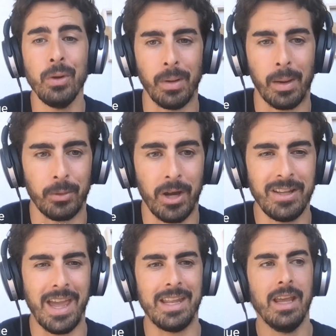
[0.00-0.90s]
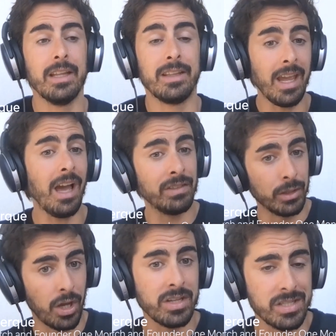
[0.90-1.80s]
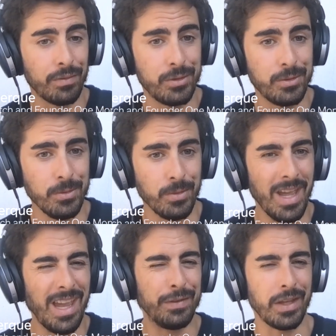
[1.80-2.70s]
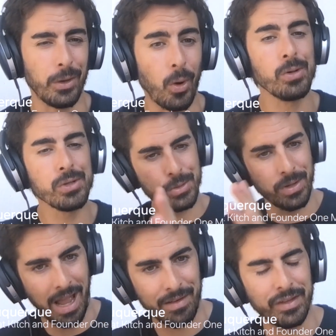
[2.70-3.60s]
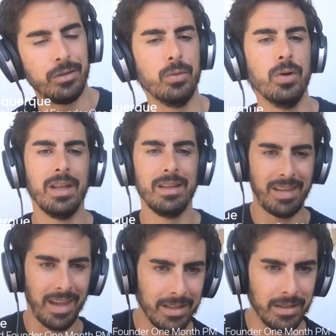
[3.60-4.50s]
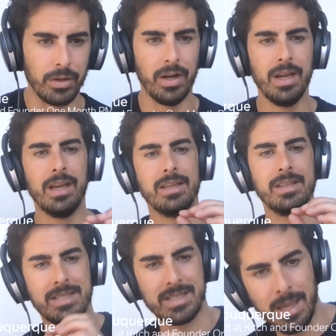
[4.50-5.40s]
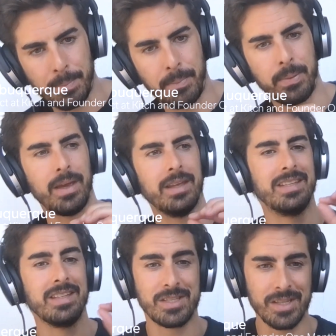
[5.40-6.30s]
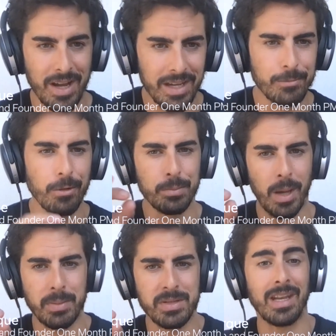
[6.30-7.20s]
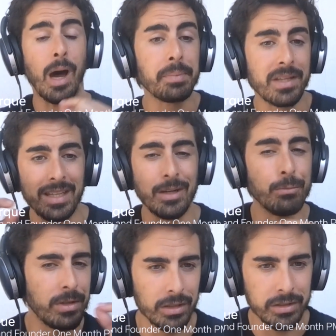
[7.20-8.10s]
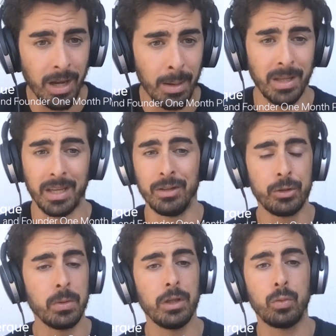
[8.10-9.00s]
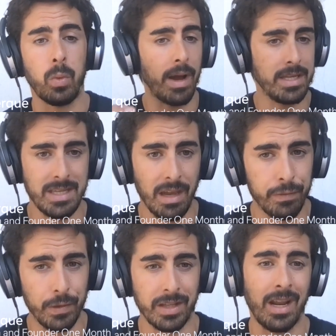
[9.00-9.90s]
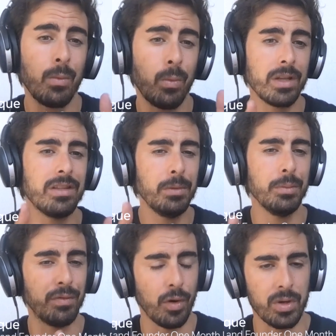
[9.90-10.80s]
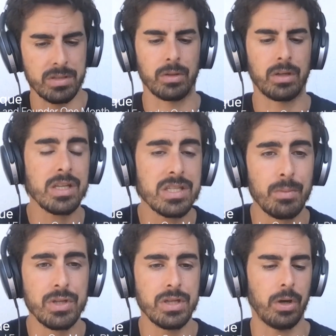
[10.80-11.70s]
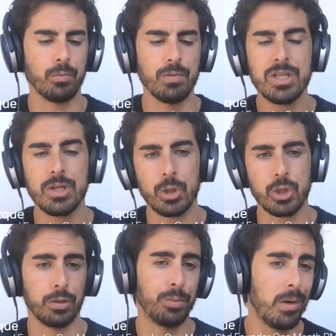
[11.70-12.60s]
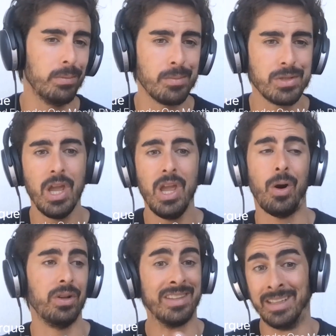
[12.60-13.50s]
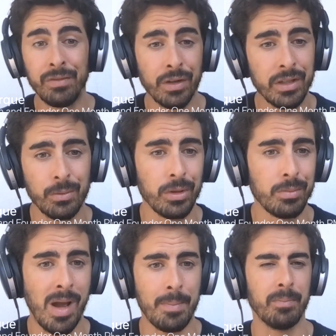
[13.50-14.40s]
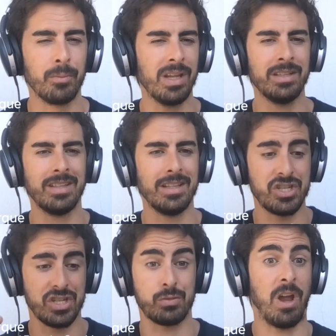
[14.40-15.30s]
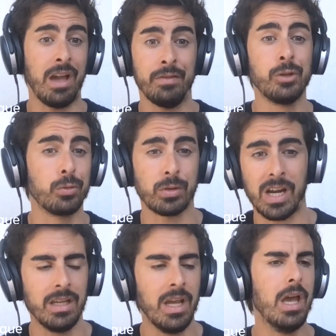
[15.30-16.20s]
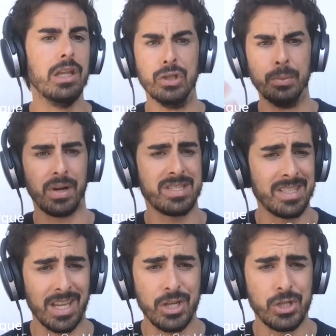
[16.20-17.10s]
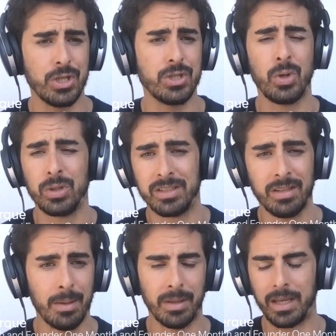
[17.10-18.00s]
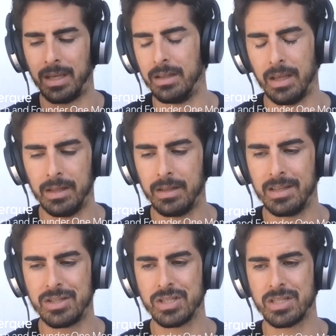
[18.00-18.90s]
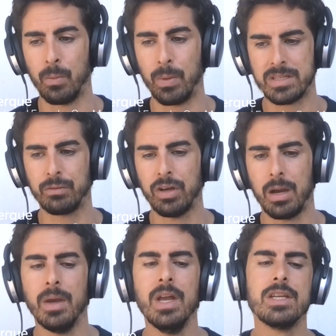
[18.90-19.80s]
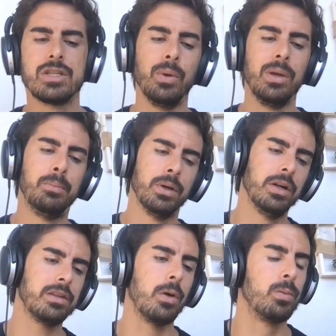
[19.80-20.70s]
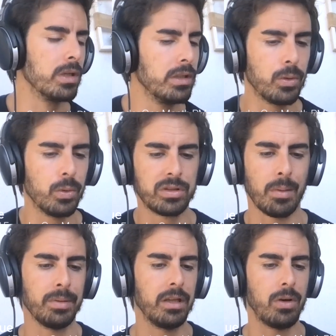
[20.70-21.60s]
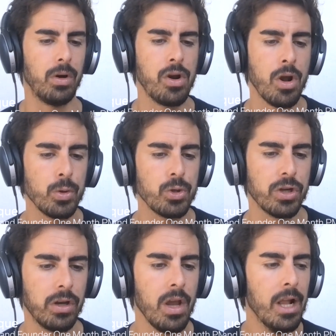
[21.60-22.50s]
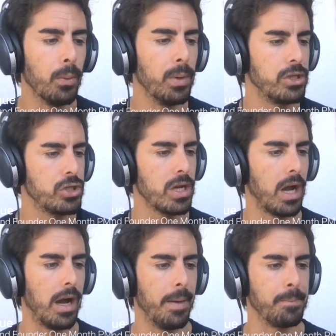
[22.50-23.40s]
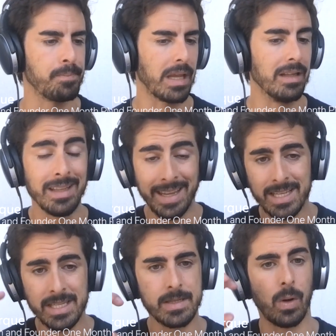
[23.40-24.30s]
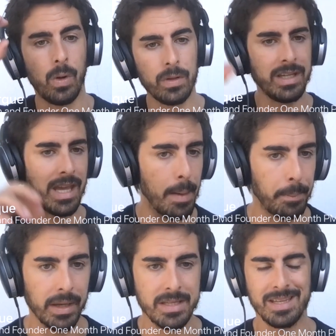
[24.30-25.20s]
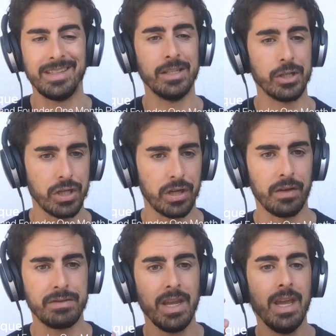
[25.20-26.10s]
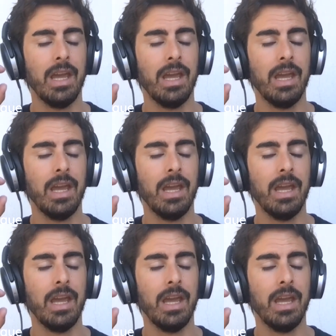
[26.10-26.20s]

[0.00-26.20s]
roadmap, right? And they have a lot of stuff to do. If they are also having to tailor, snip, design roadmaps and update in real time, like they're doing twice the effort. And I want them to be focused on customers, on research, on problems, on delivering the roadmap, rather than just having to write new presentations all the time. Like it, it, it's just a waste of time. So we built a really cool template on Notion, which um, links all the epics and the initiatives.